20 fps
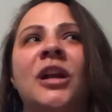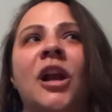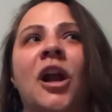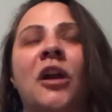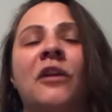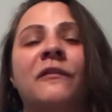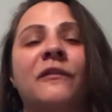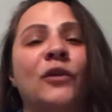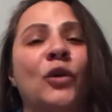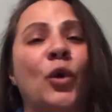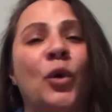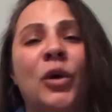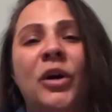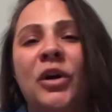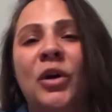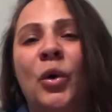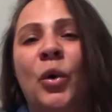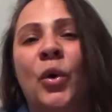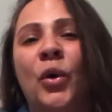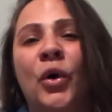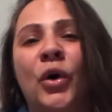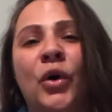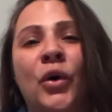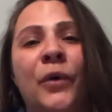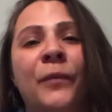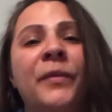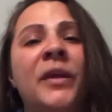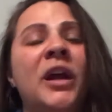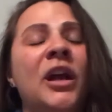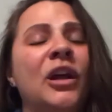a lot of coconut
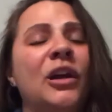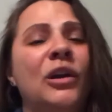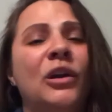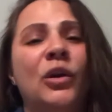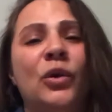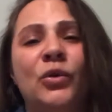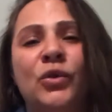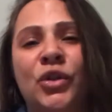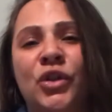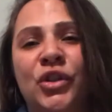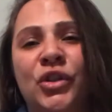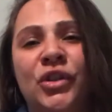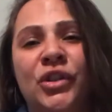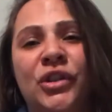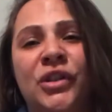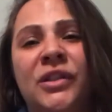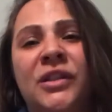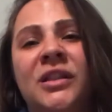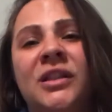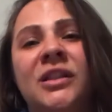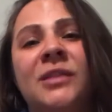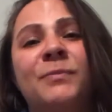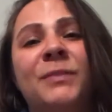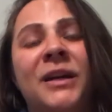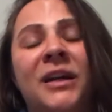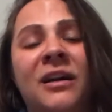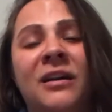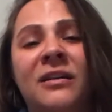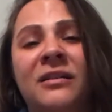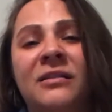oil lotions
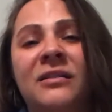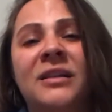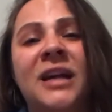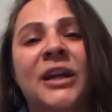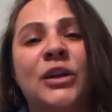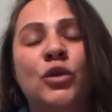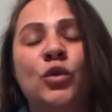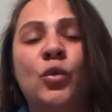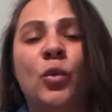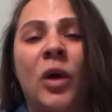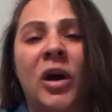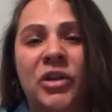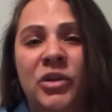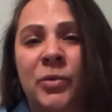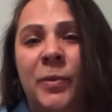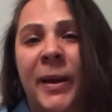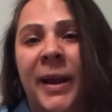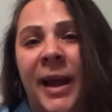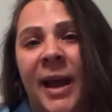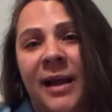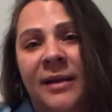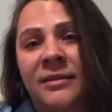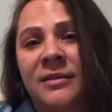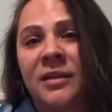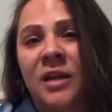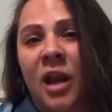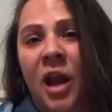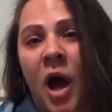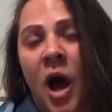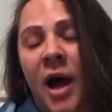because I do wash my hands
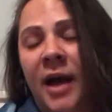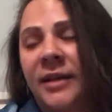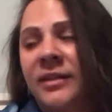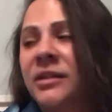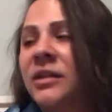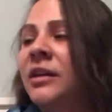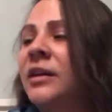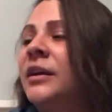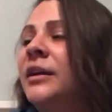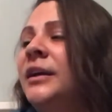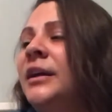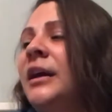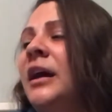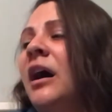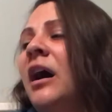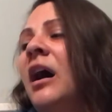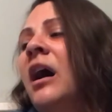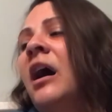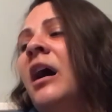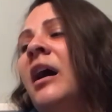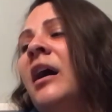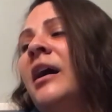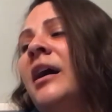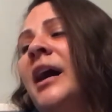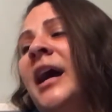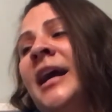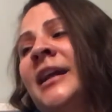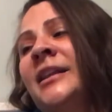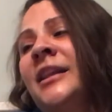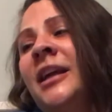a lot,
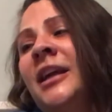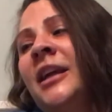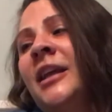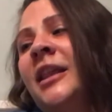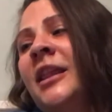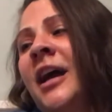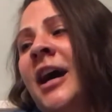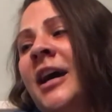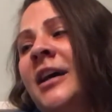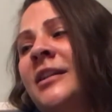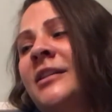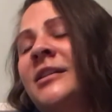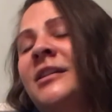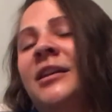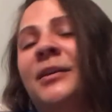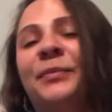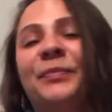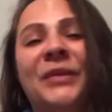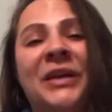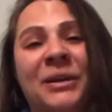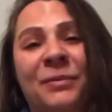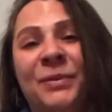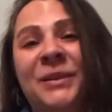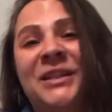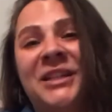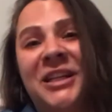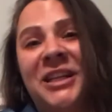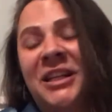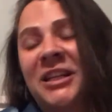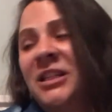I think that it
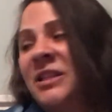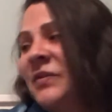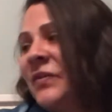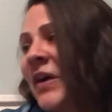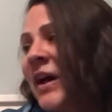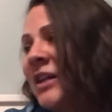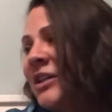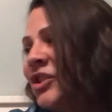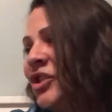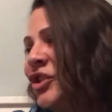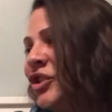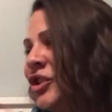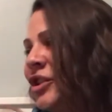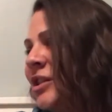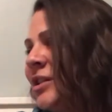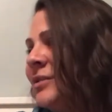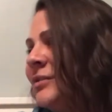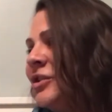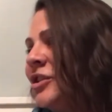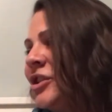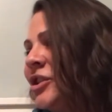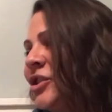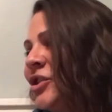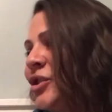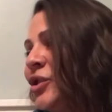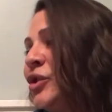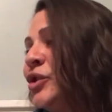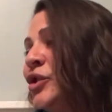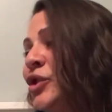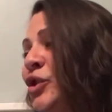patinas faster.
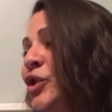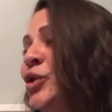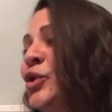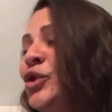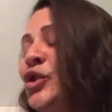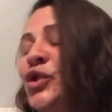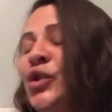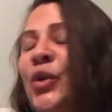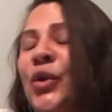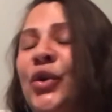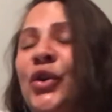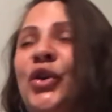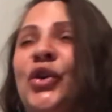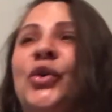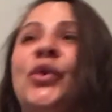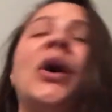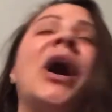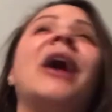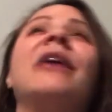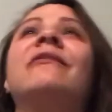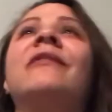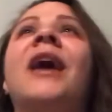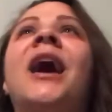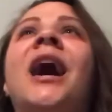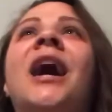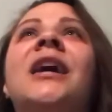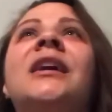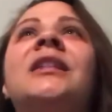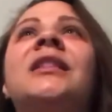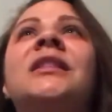Just to show you, I've
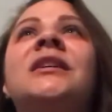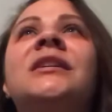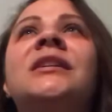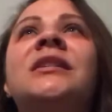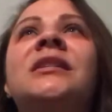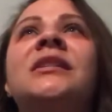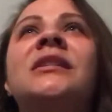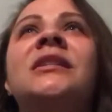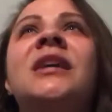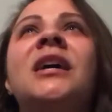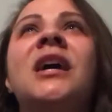had this